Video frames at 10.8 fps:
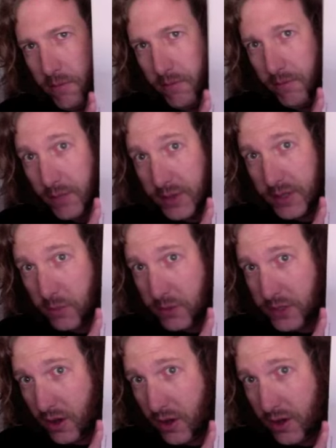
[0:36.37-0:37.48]
Some would call
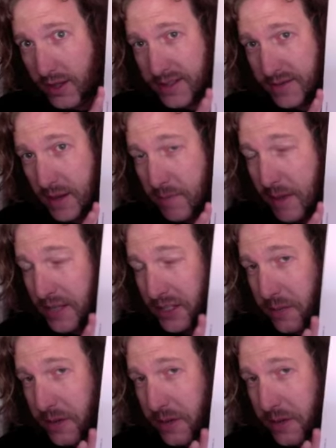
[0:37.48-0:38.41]
us a masterpiece of